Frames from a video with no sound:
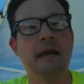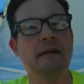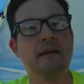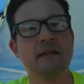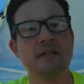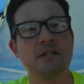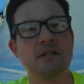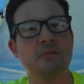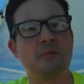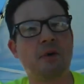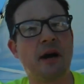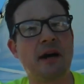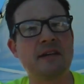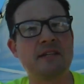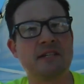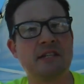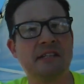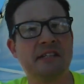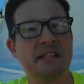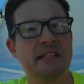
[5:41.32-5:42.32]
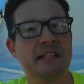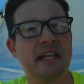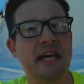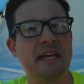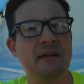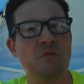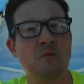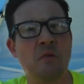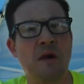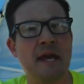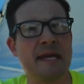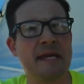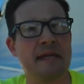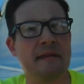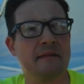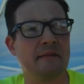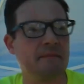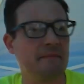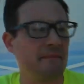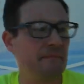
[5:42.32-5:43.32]
And they're surprisingly
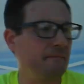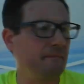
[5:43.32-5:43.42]
lightweight.